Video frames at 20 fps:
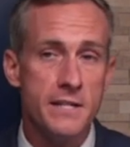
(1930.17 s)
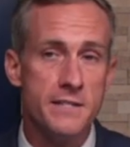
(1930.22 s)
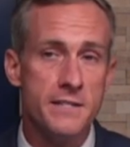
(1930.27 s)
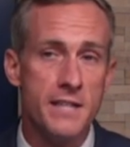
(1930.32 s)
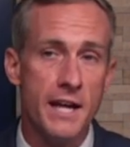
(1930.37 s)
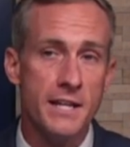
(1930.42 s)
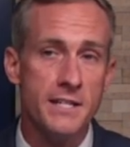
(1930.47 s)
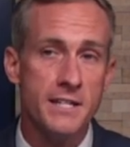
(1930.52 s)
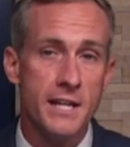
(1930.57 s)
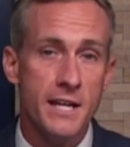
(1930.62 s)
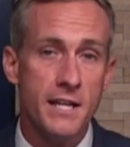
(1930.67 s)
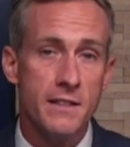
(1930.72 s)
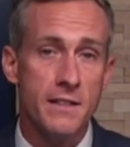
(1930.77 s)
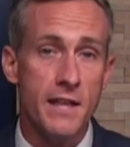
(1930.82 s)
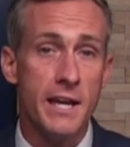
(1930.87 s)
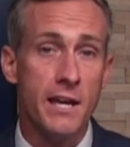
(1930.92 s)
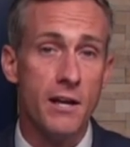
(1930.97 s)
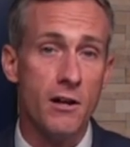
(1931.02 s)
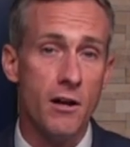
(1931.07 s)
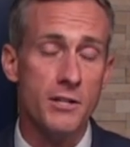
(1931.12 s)
is that
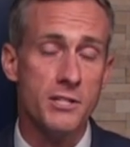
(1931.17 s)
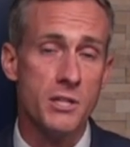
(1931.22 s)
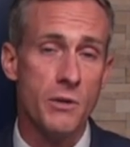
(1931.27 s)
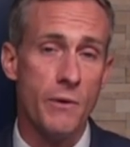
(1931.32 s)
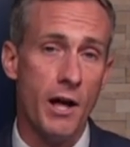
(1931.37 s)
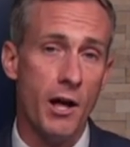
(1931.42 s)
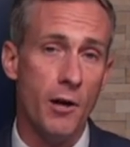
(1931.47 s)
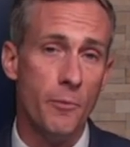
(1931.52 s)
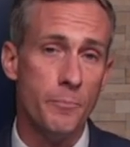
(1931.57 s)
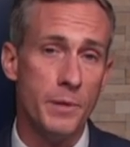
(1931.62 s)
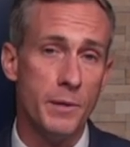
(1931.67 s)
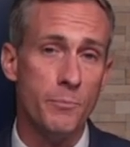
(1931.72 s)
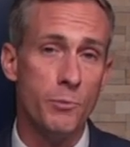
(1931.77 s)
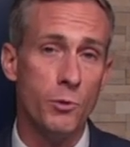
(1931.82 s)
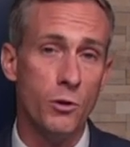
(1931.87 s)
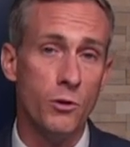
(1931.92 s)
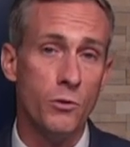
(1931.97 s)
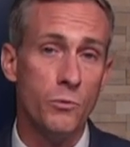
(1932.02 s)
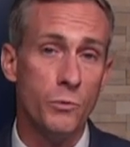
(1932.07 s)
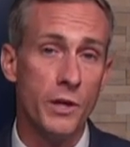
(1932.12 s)
they can also help
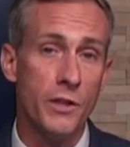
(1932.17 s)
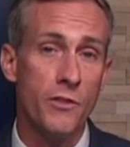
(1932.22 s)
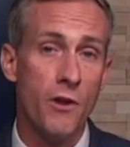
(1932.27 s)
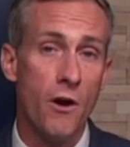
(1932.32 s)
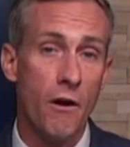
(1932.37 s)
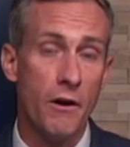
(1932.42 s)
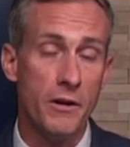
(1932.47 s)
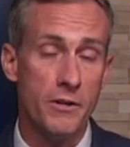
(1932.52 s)
people with